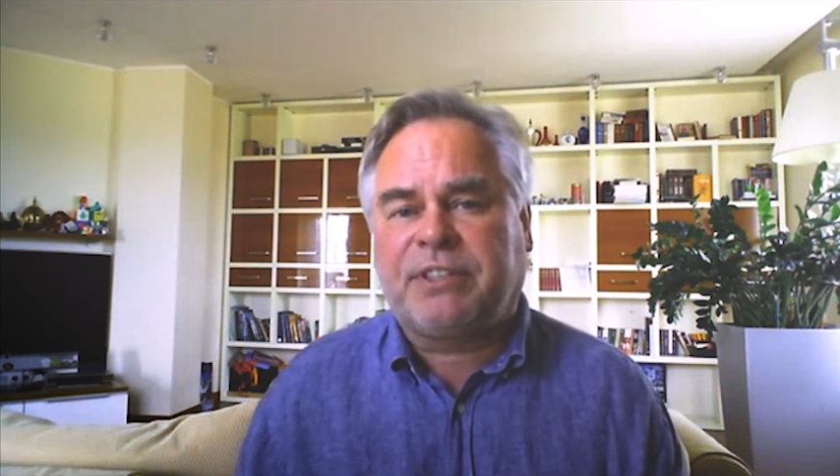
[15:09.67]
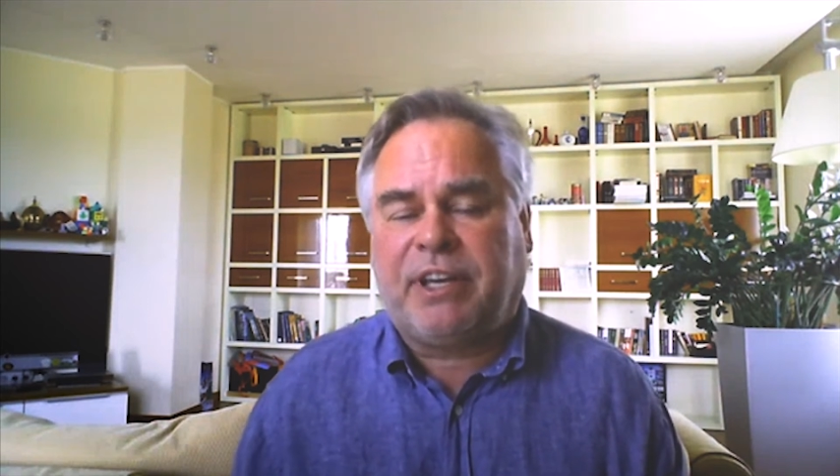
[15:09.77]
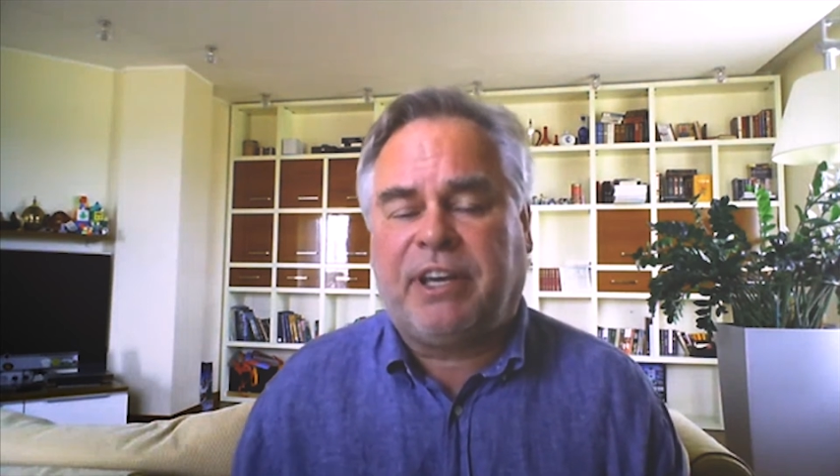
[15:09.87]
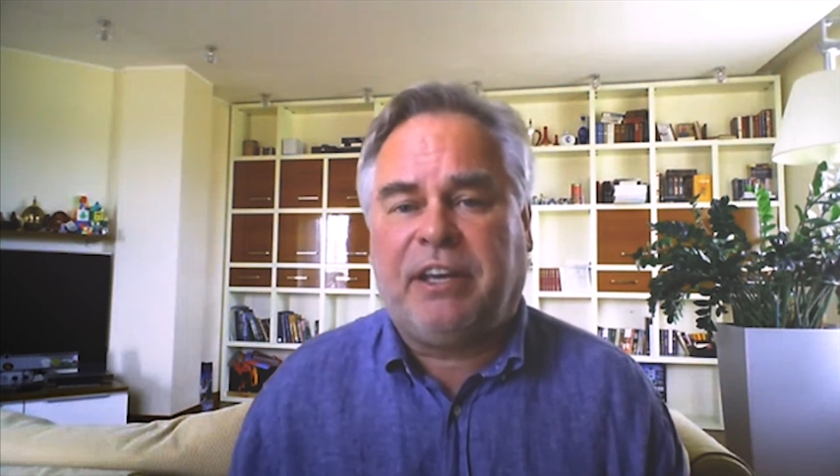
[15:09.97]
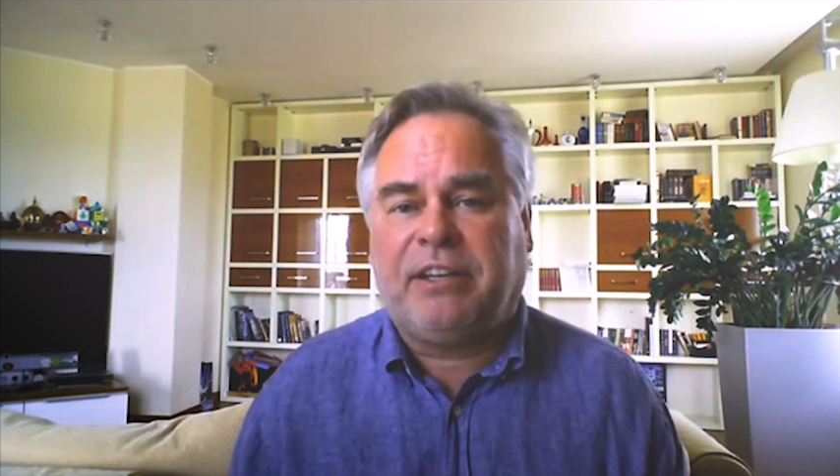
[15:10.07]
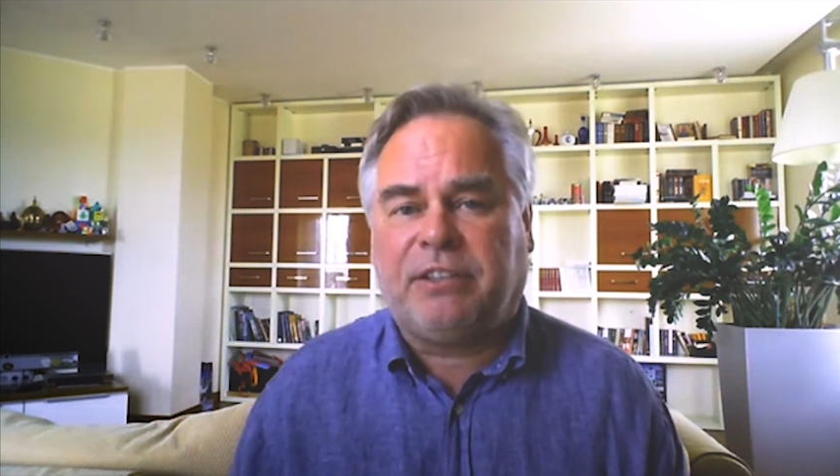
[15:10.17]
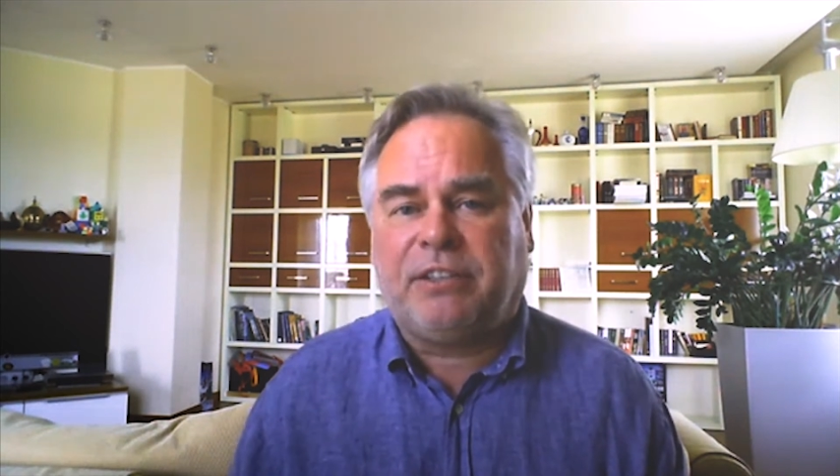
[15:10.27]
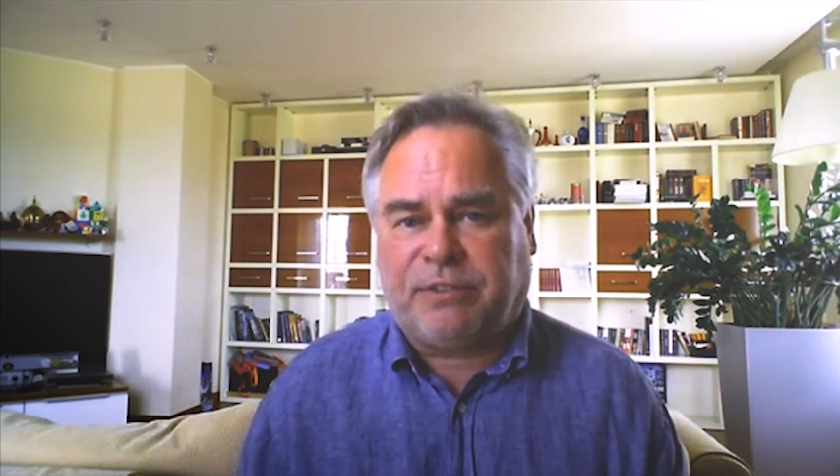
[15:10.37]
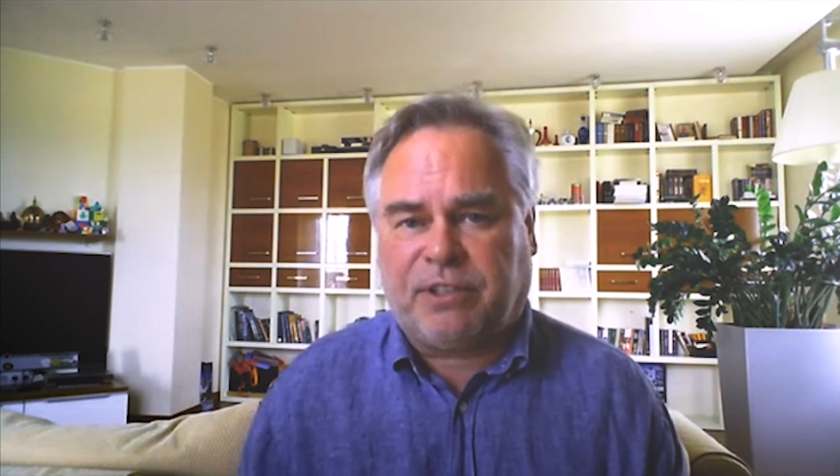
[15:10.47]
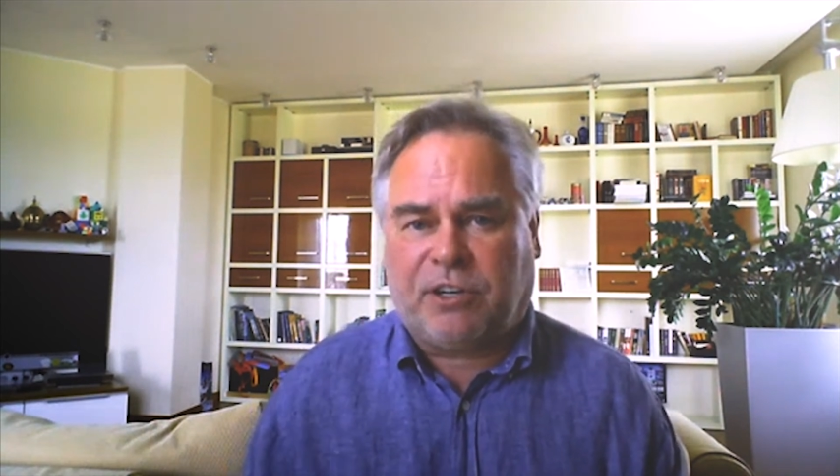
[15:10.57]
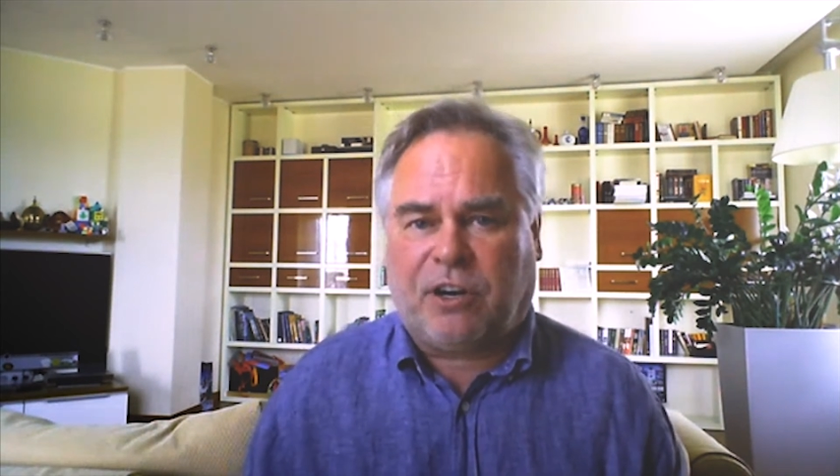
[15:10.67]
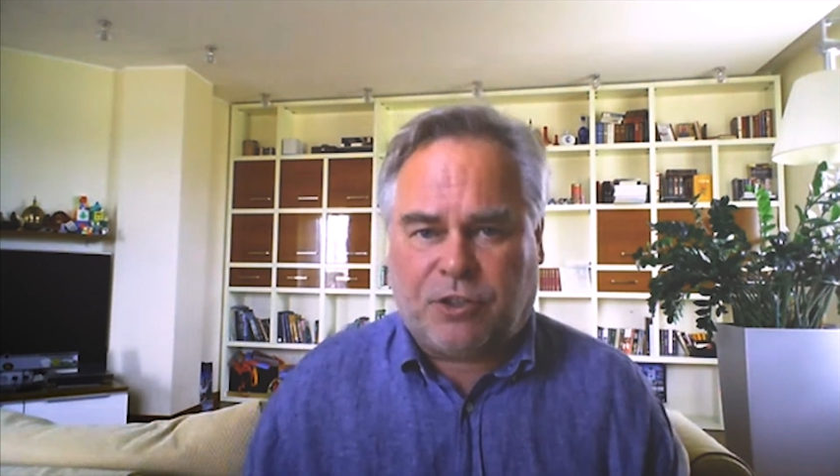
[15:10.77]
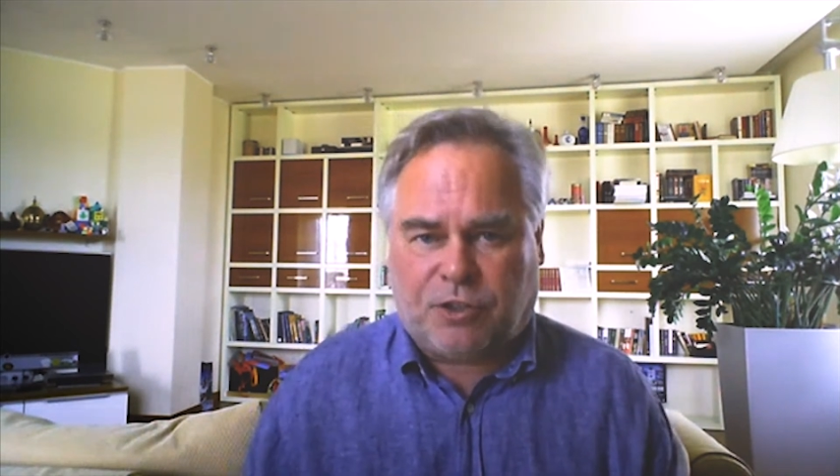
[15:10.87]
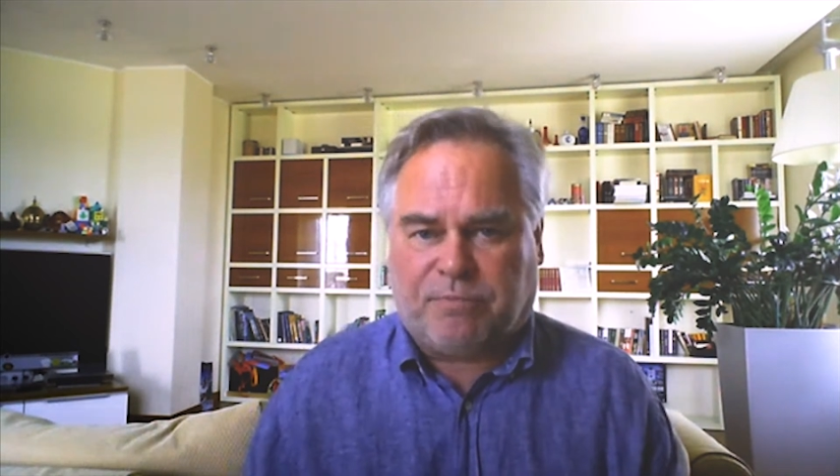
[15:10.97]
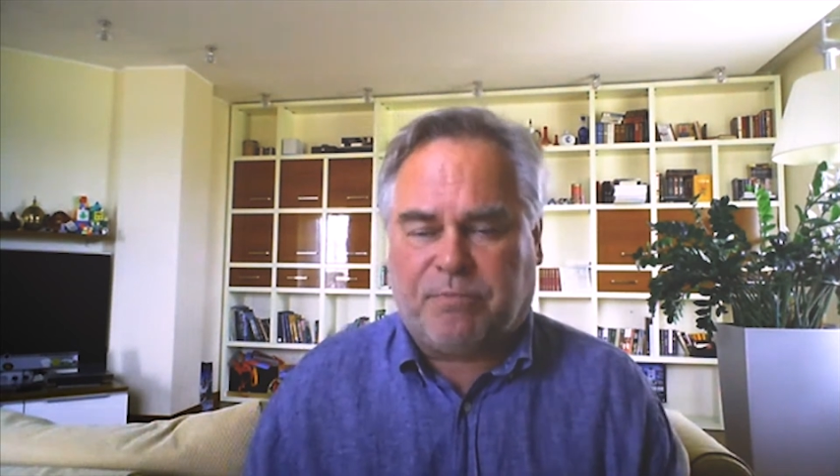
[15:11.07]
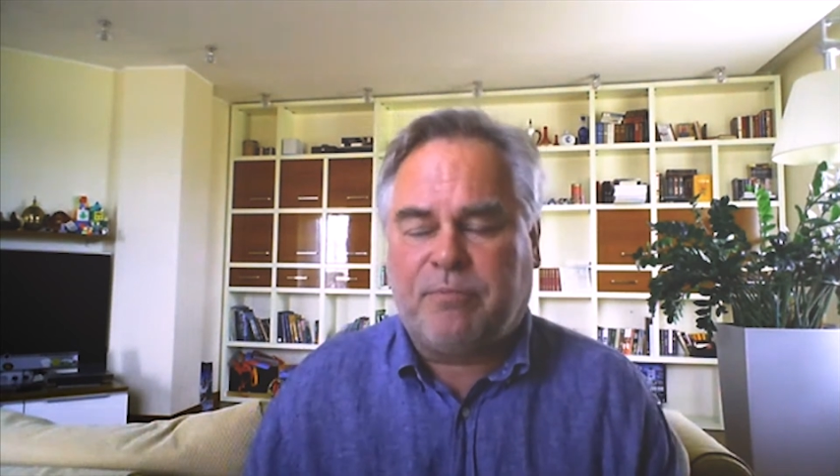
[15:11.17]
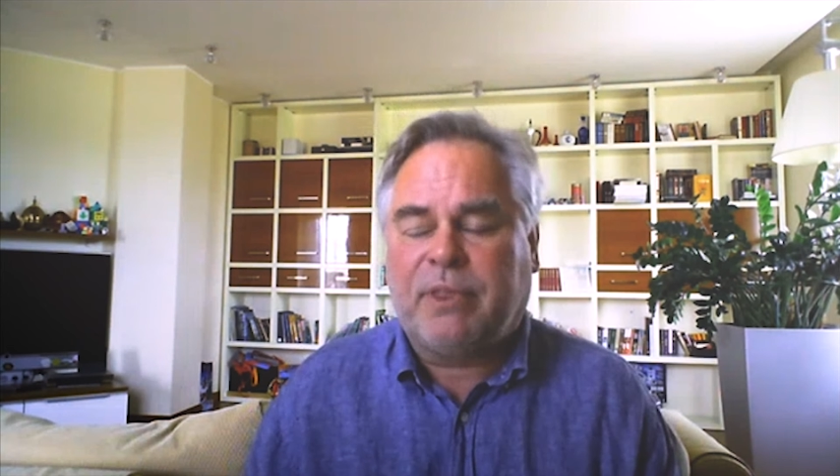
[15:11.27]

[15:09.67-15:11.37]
Things and infrastructure.